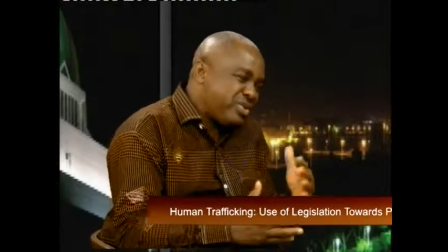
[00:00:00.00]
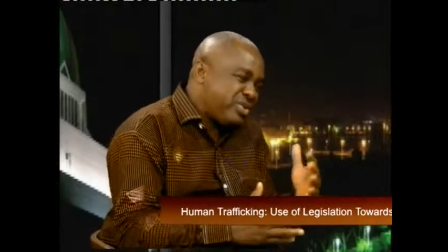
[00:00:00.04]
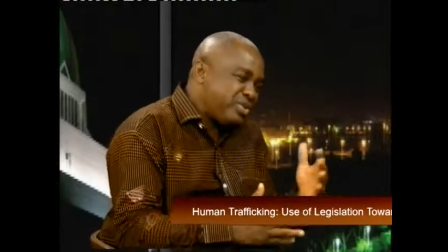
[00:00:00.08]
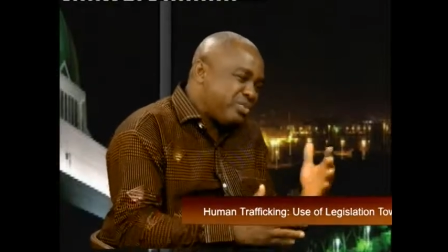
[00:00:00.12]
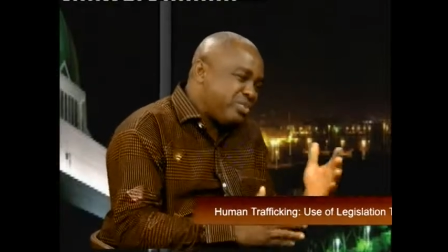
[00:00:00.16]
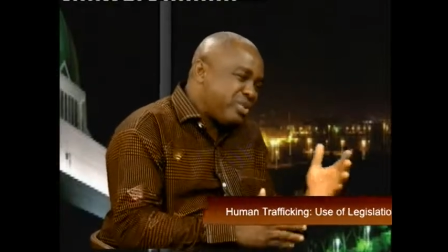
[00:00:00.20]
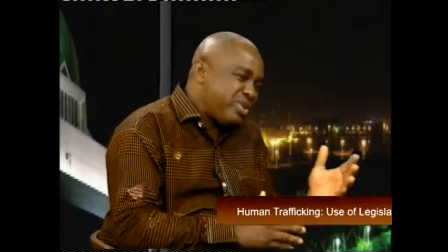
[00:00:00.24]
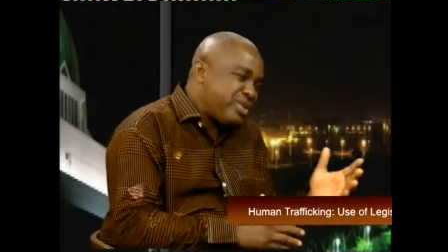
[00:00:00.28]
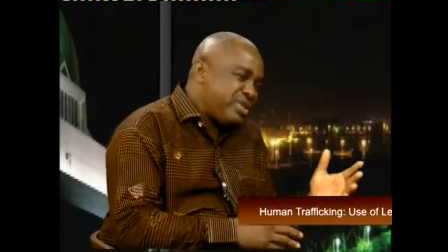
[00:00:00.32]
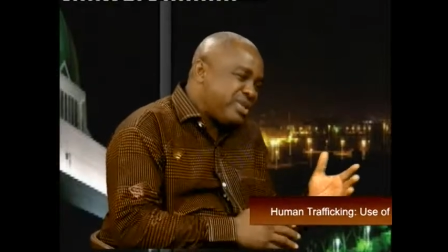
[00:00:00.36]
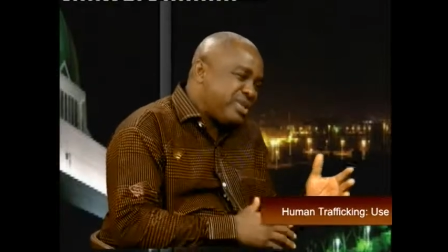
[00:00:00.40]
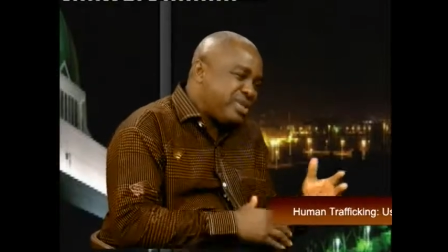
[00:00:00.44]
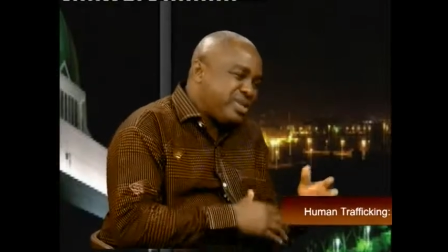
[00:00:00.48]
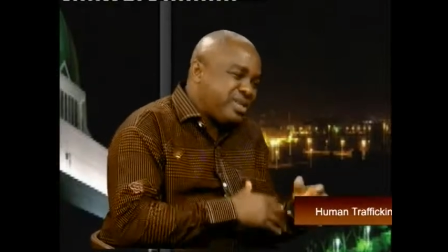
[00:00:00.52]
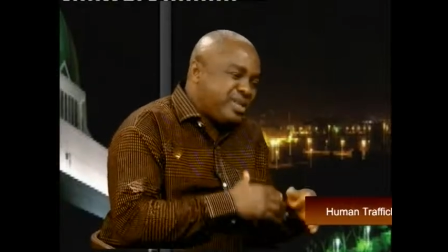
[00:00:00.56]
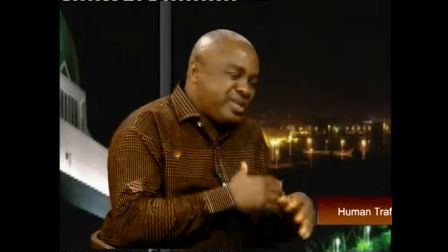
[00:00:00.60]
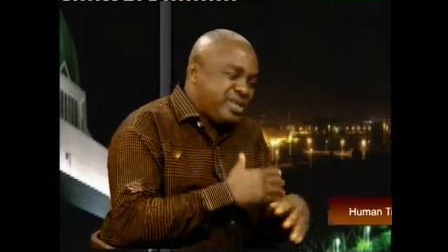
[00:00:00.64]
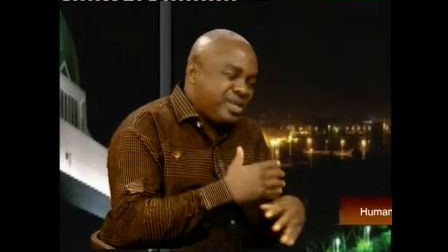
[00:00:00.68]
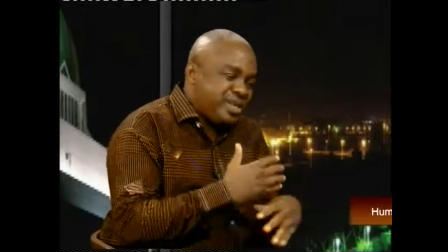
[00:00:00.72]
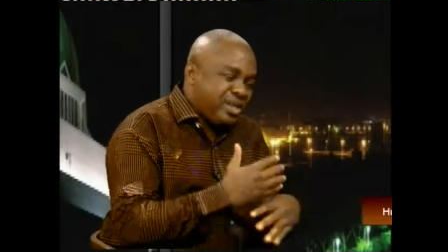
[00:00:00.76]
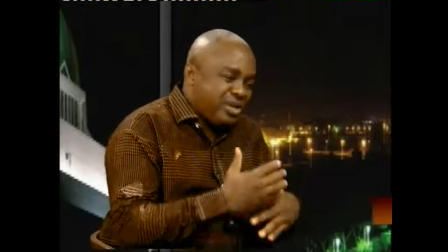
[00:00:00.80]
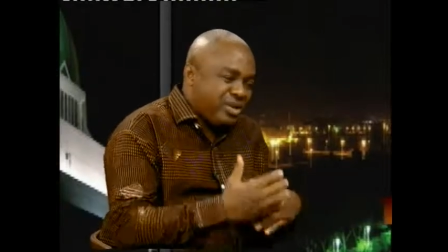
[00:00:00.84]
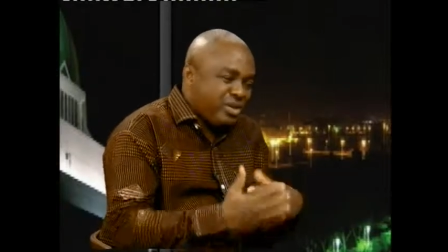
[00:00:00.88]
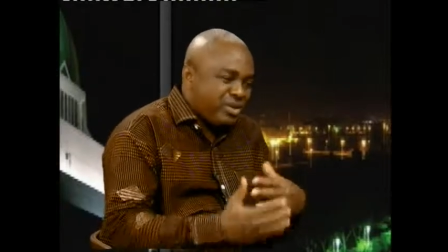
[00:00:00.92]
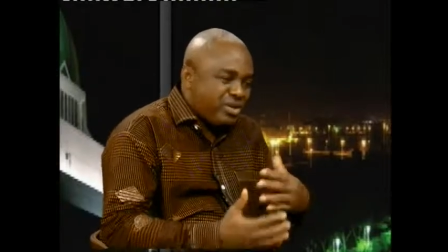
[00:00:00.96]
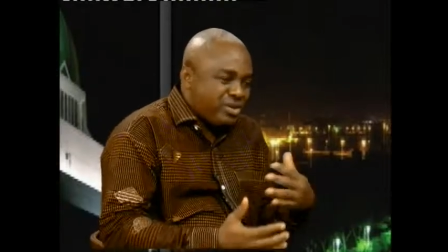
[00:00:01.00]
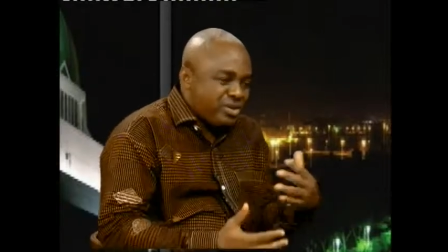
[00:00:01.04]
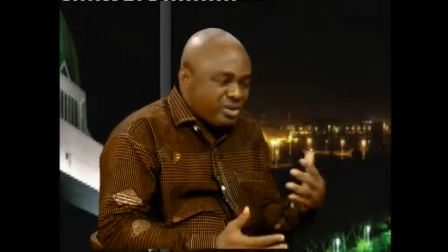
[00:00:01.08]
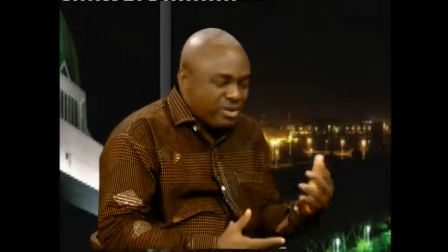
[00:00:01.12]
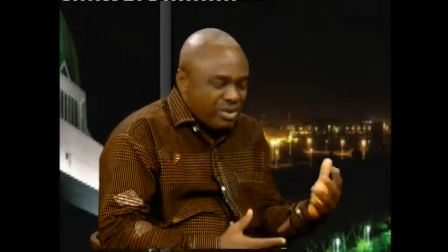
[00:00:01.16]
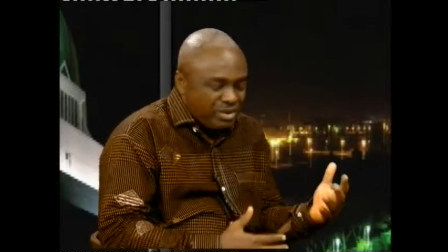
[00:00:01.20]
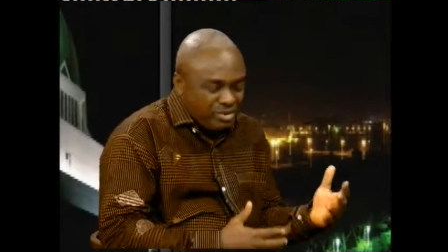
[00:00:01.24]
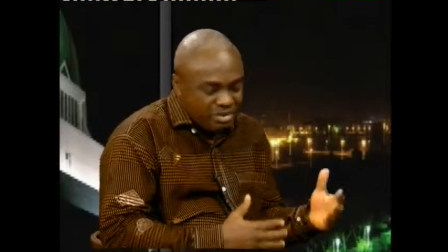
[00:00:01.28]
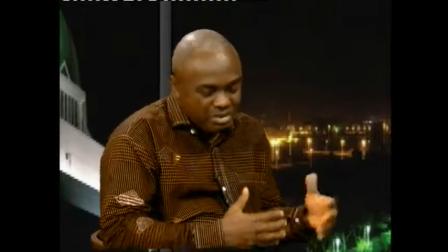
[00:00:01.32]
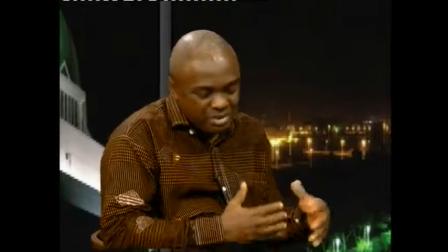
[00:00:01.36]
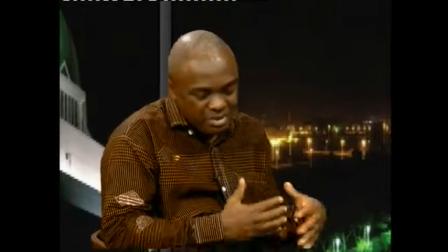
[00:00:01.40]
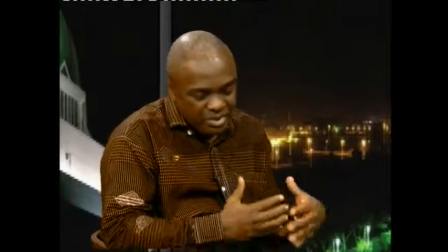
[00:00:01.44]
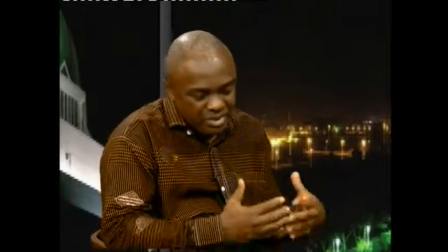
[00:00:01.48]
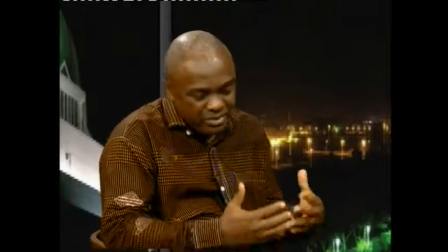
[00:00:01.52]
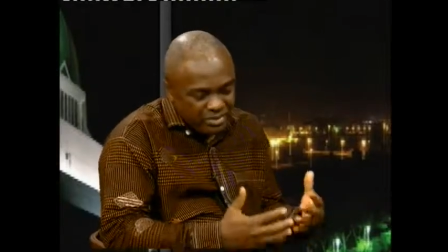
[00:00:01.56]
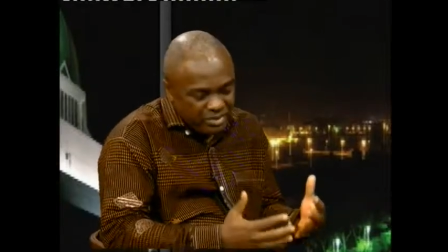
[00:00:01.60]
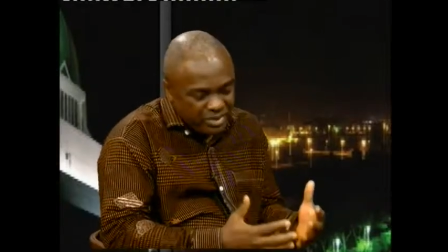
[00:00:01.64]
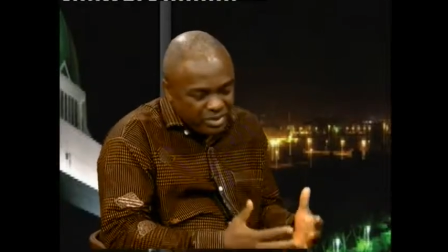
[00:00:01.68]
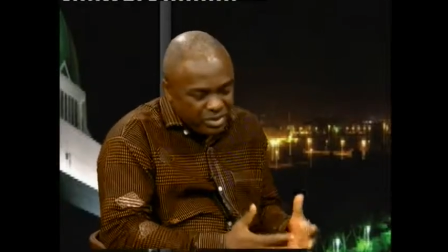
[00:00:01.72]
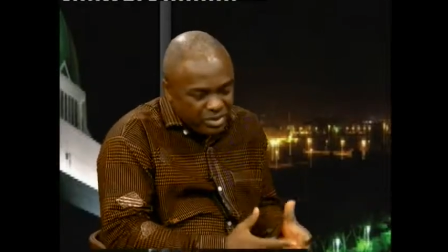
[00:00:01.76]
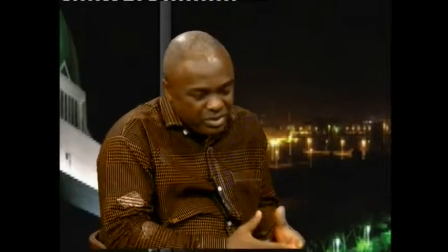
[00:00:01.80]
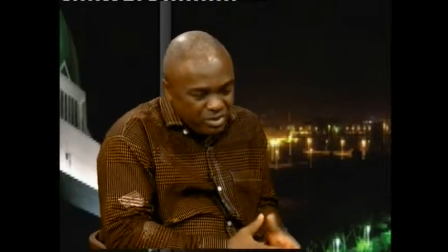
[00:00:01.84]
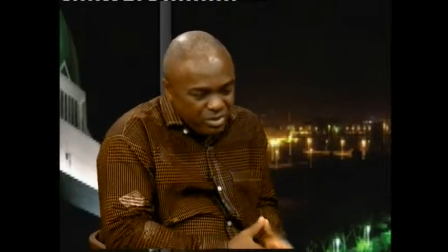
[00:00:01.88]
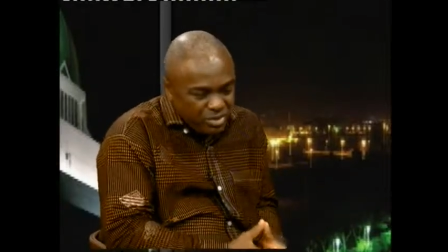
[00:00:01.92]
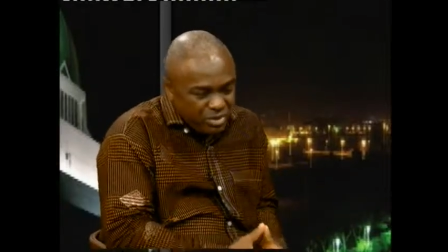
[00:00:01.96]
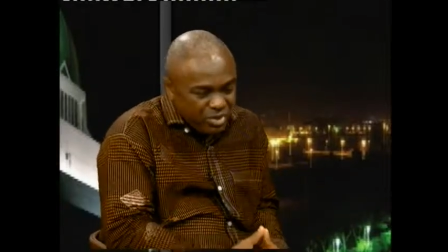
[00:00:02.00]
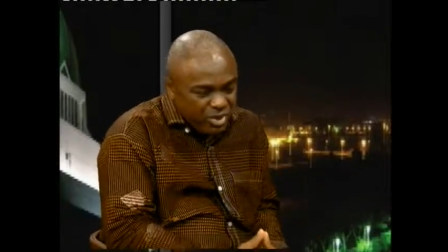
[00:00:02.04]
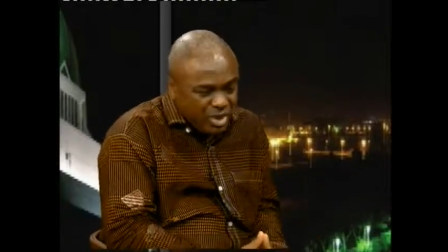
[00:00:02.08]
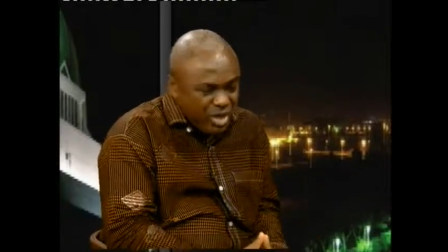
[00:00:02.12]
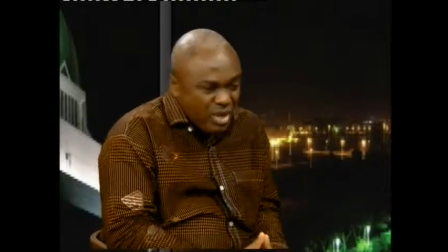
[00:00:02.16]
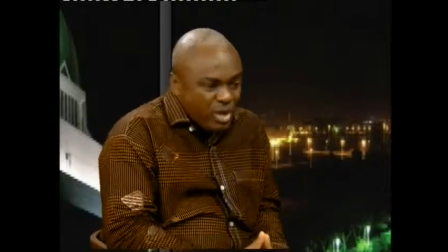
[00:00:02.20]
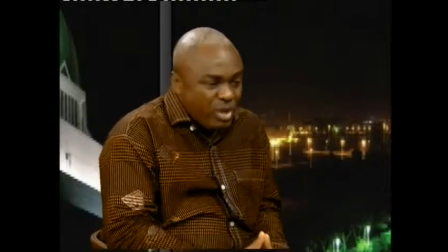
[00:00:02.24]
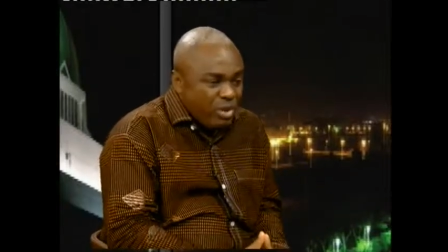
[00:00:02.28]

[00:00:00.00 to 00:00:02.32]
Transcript: duplicity, and all sorts of issues.